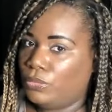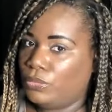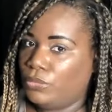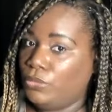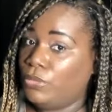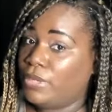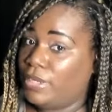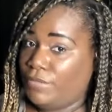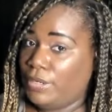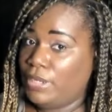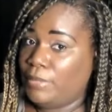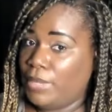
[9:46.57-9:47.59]
You
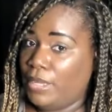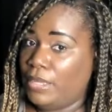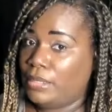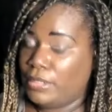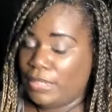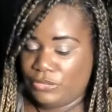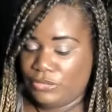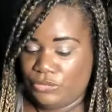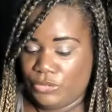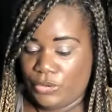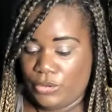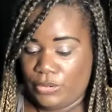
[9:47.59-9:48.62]
giving him hell, ain't
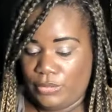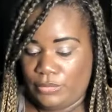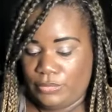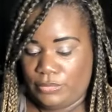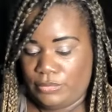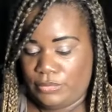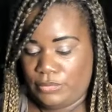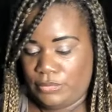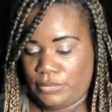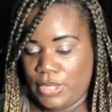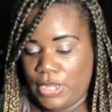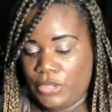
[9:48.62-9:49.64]
you, girl?
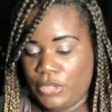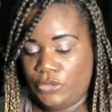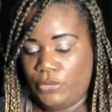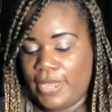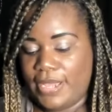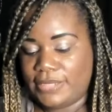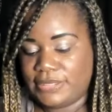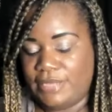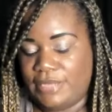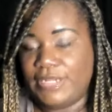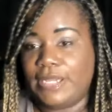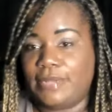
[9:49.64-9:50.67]
You got
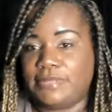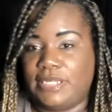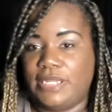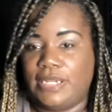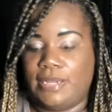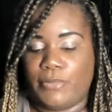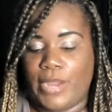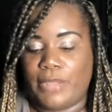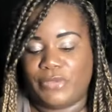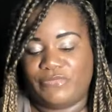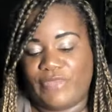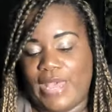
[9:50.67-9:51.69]
7 of Cups in the
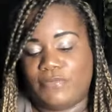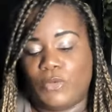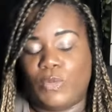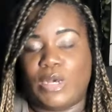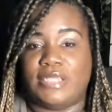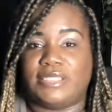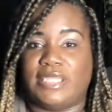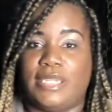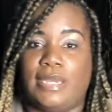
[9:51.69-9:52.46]
upright with 5 of Wands in the